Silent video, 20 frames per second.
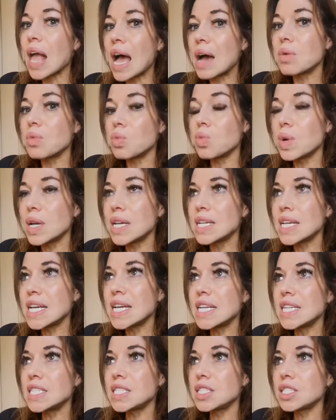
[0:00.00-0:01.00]
and we
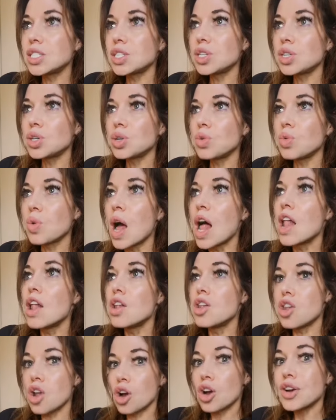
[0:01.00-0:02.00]
need to
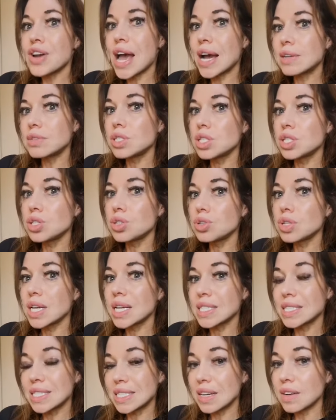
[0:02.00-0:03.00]
learn how to do
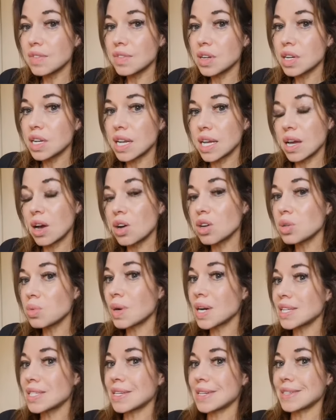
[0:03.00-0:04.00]
things differently.
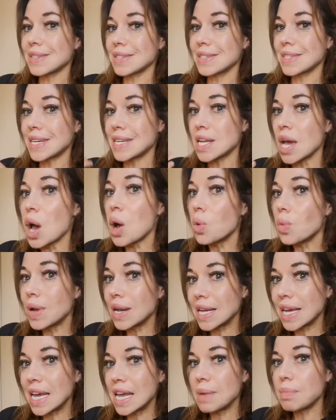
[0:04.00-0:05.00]
Otherwise, as I said,
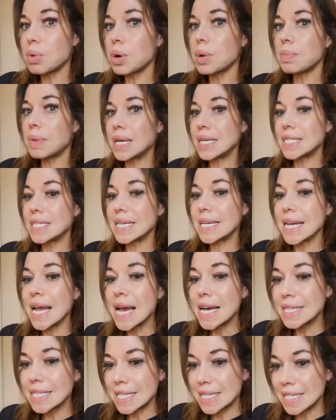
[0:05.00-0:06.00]
we'll keep repeating
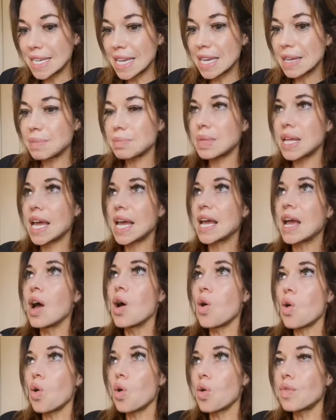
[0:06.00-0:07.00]
the same thing
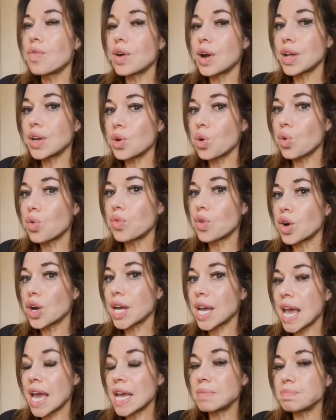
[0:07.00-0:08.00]
over and over
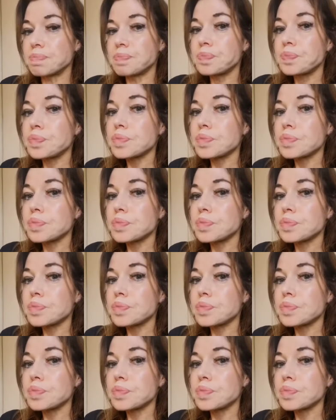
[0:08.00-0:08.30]
again.